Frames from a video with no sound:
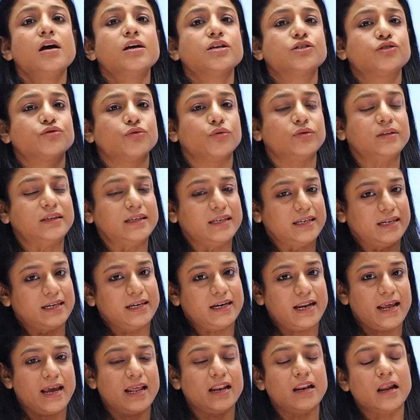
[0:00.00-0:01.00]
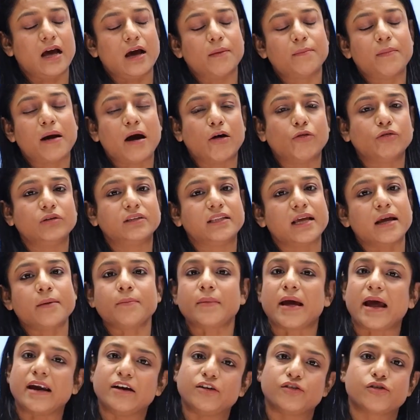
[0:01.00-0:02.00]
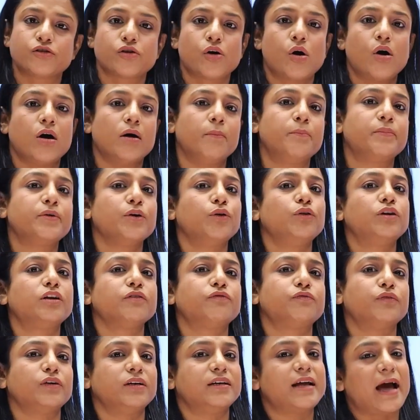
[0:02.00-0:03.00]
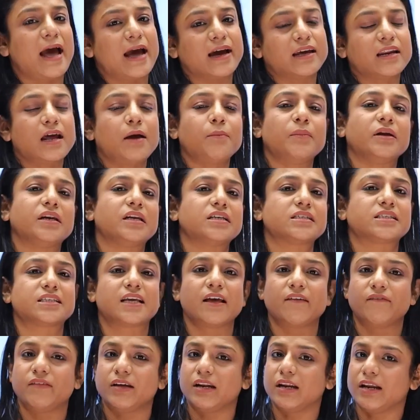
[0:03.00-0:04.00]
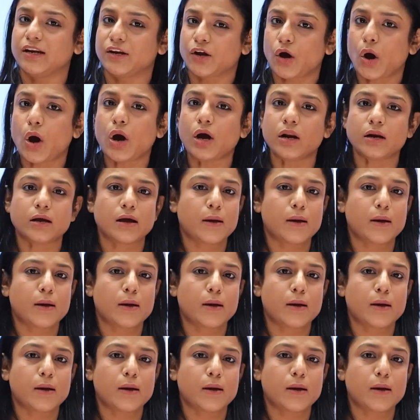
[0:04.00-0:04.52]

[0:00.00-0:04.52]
So tell about them and draw a beautiful diagram. It is given in your